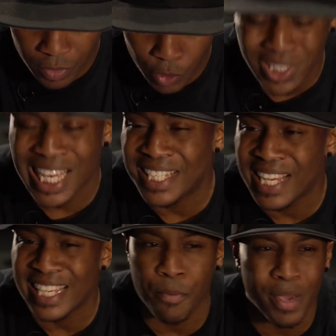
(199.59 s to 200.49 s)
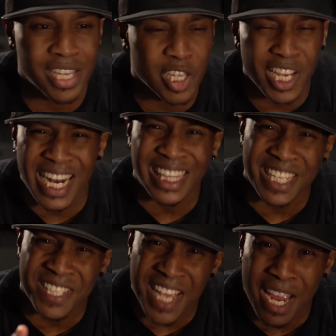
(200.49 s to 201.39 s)
What that says to me is looking at the
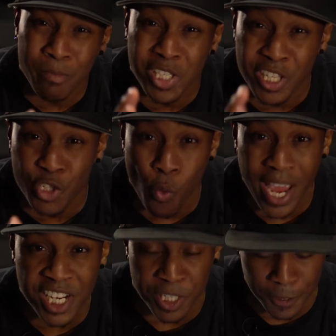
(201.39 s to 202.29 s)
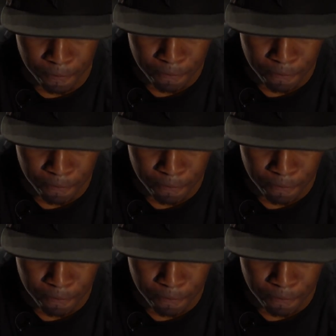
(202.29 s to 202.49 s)
same situation,